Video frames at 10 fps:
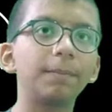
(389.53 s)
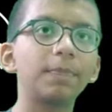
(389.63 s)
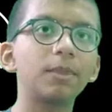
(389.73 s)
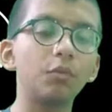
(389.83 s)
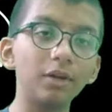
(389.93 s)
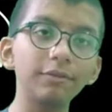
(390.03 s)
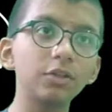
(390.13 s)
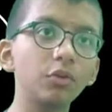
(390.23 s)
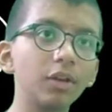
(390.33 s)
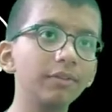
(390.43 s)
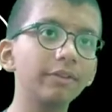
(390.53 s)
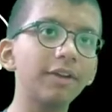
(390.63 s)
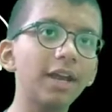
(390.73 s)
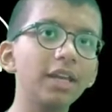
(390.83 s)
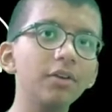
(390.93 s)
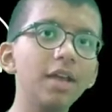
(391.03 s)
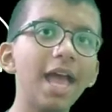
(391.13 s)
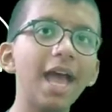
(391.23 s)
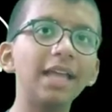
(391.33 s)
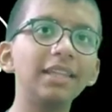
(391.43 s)
So 1 factorial we have find out,
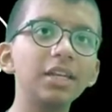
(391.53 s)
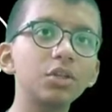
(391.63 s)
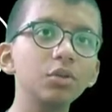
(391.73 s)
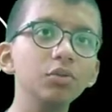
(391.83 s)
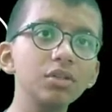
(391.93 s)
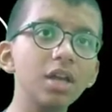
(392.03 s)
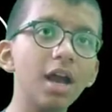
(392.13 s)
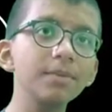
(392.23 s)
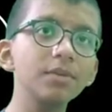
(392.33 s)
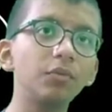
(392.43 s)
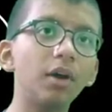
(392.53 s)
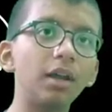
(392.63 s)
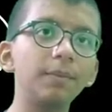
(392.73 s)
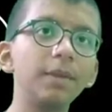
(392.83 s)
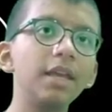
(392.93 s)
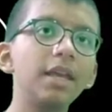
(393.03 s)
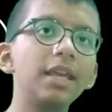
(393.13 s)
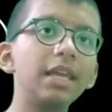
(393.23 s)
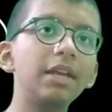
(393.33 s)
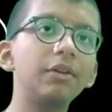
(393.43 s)
and then 2 times 1
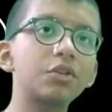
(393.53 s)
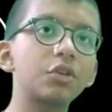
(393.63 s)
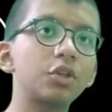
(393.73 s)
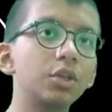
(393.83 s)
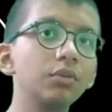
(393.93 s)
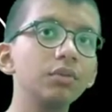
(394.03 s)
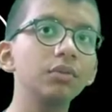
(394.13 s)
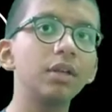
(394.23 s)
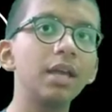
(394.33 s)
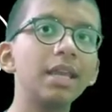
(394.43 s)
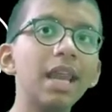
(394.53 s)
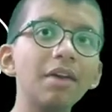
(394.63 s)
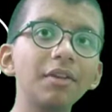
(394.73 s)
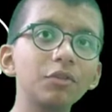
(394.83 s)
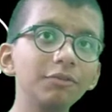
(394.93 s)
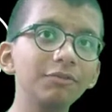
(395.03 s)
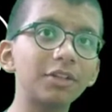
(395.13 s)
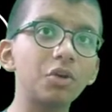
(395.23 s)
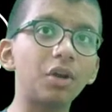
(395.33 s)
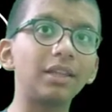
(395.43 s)
equals to 2. Now we have 2
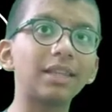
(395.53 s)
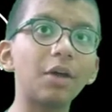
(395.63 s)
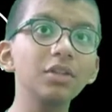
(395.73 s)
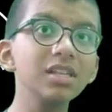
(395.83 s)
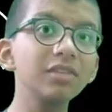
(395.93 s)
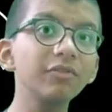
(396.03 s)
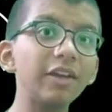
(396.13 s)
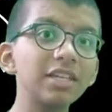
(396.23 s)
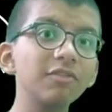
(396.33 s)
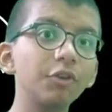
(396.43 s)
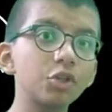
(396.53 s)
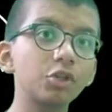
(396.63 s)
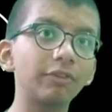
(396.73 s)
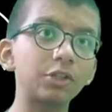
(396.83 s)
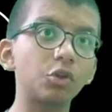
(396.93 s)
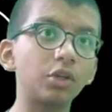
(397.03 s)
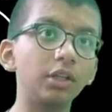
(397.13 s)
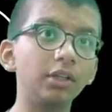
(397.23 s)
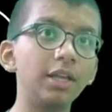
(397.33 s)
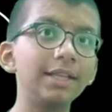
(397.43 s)
factorial. Now this is waiting for 2 factorial.